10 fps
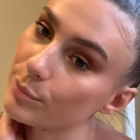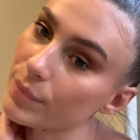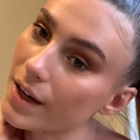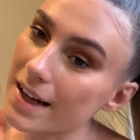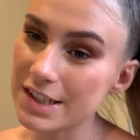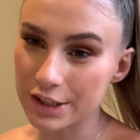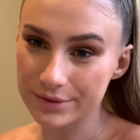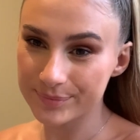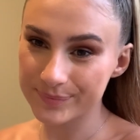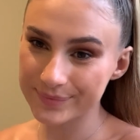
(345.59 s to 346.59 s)
but I do,
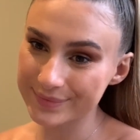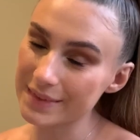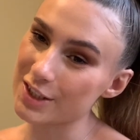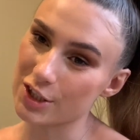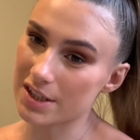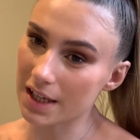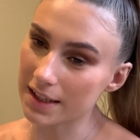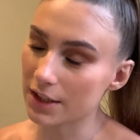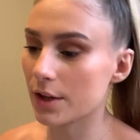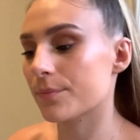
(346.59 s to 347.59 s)
just so
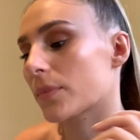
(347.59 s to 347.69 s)
you know.